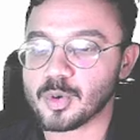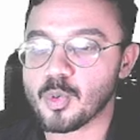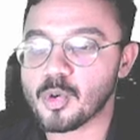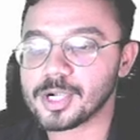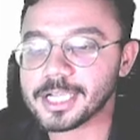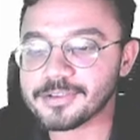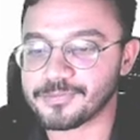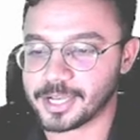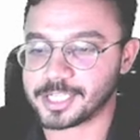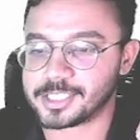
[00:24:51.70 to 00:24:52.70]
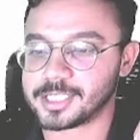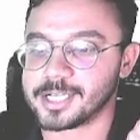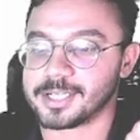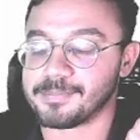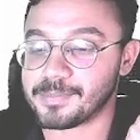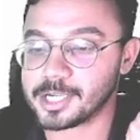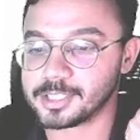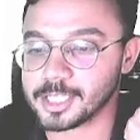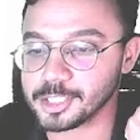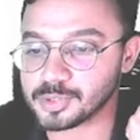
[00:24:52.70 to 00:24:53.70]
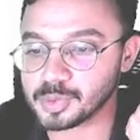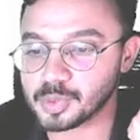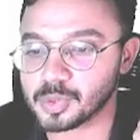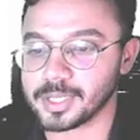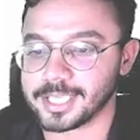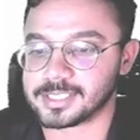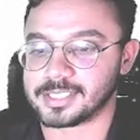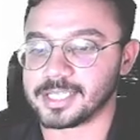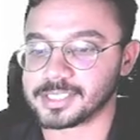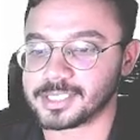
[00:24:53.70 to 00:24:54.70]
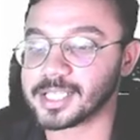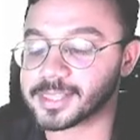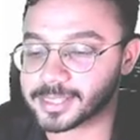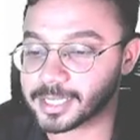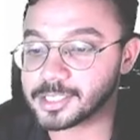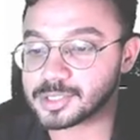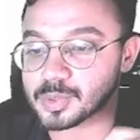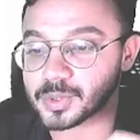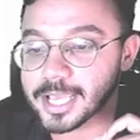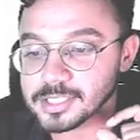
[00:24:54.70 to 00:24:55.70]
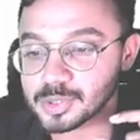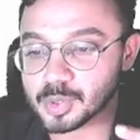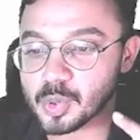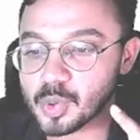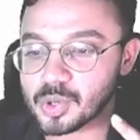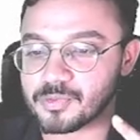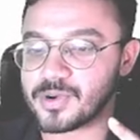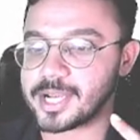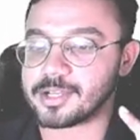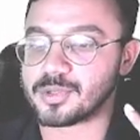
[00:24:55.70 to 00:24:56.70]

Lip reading: only flexion but there is no extension, that is known as score 1. You